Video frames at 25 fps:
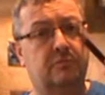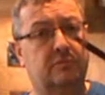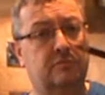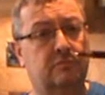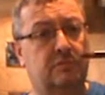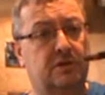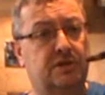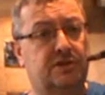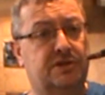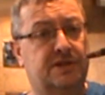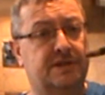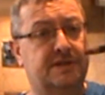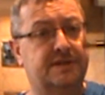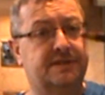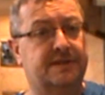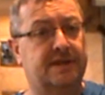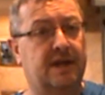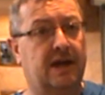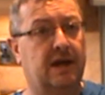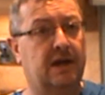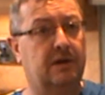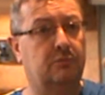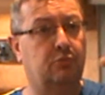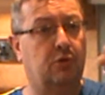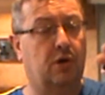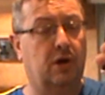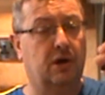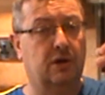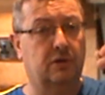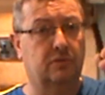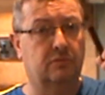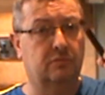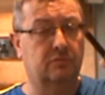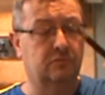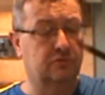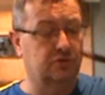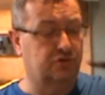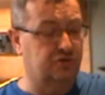which is what
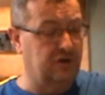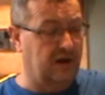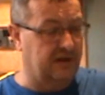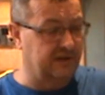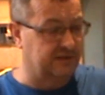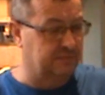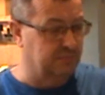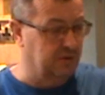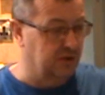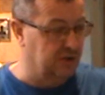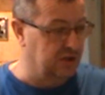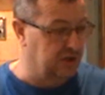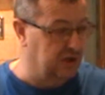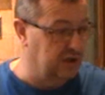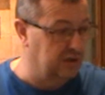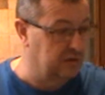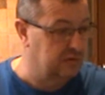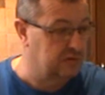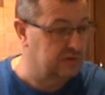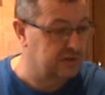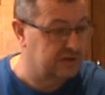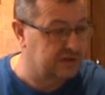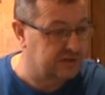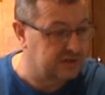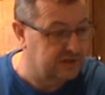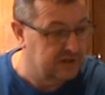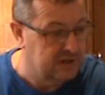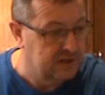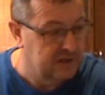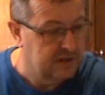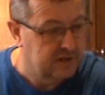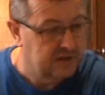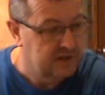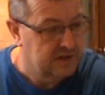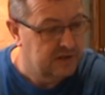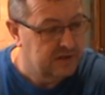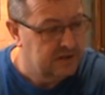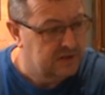draftsmen use
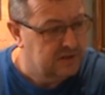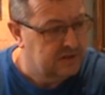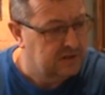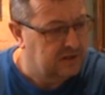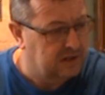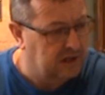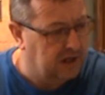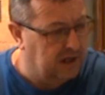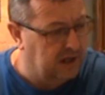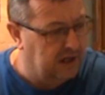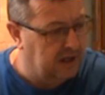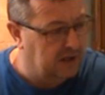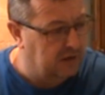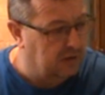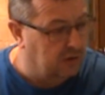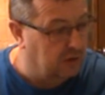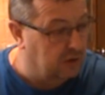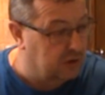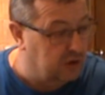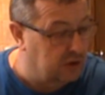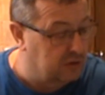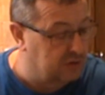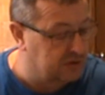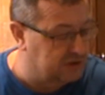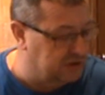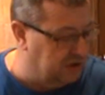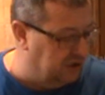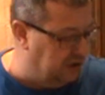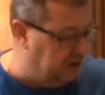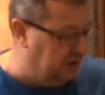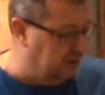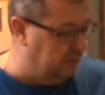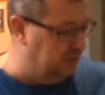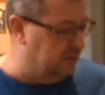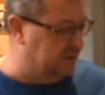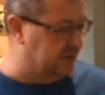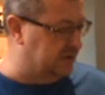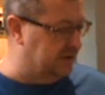or used to
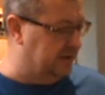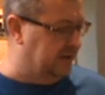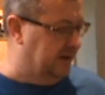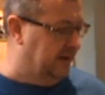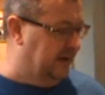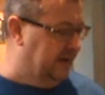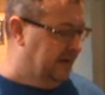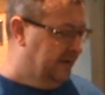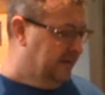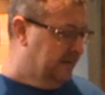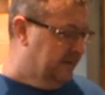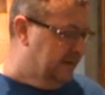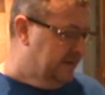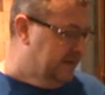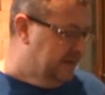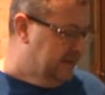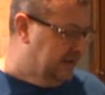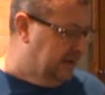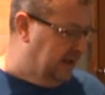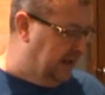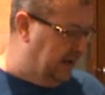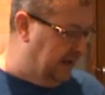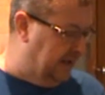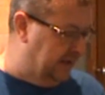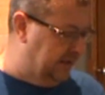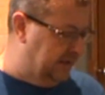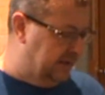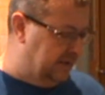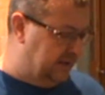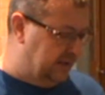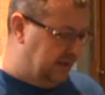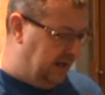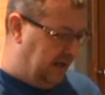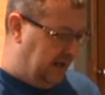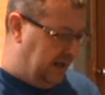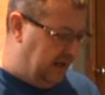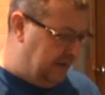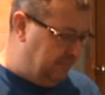use,
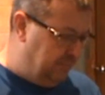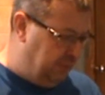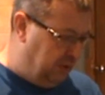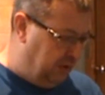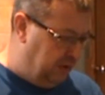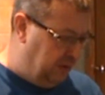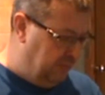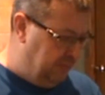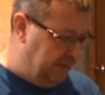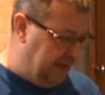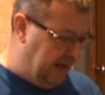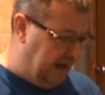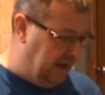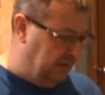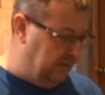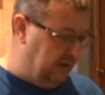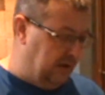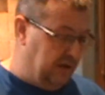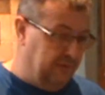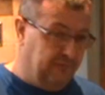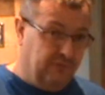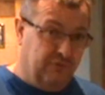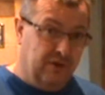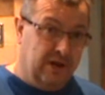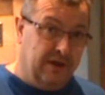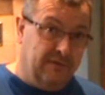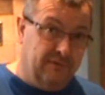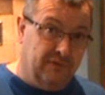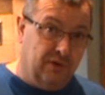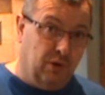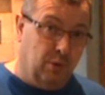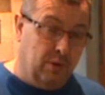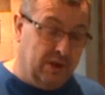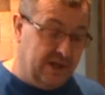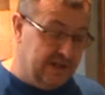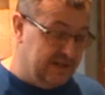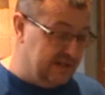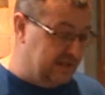and I put them down in a free
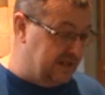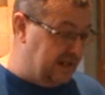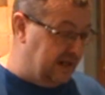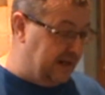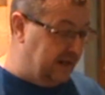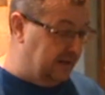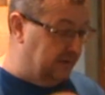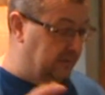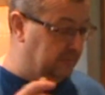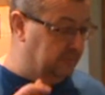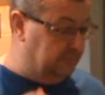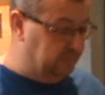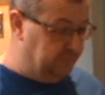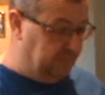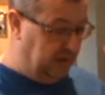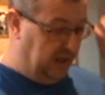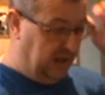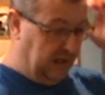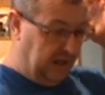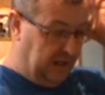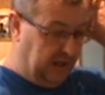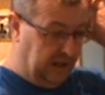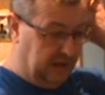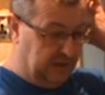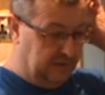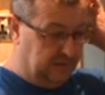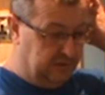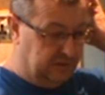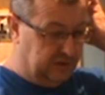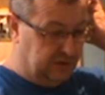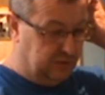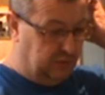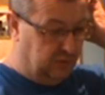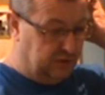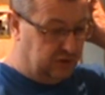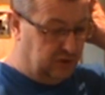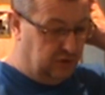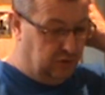flowing style,
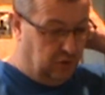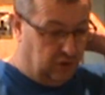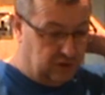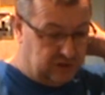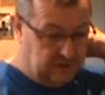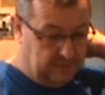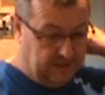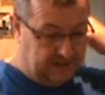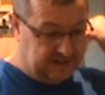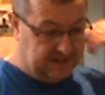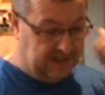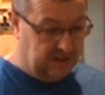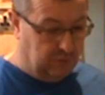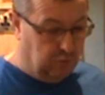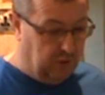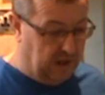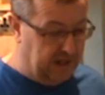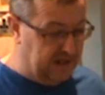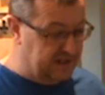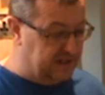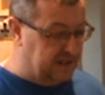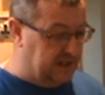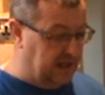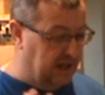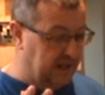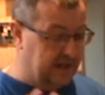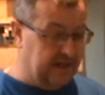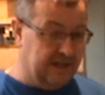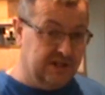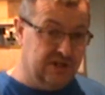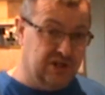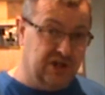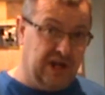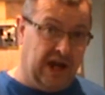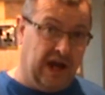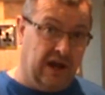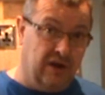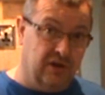so it's an automatic way, so that
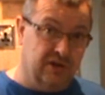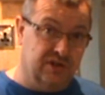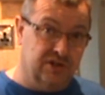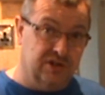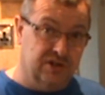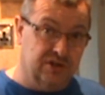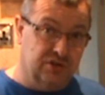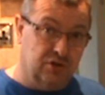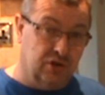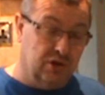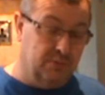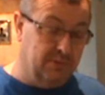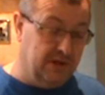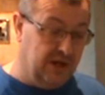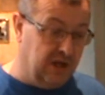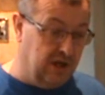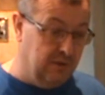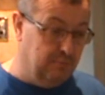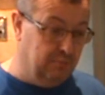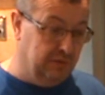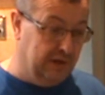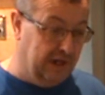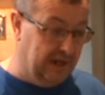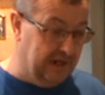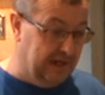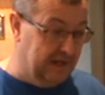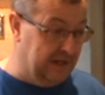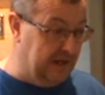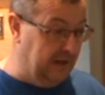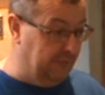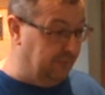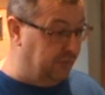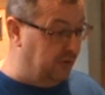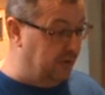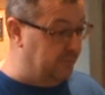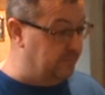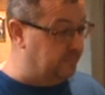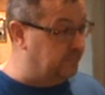each character is going to be completely
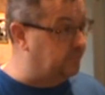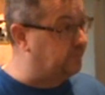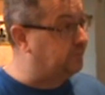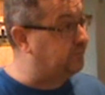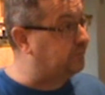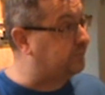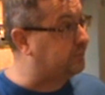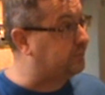different.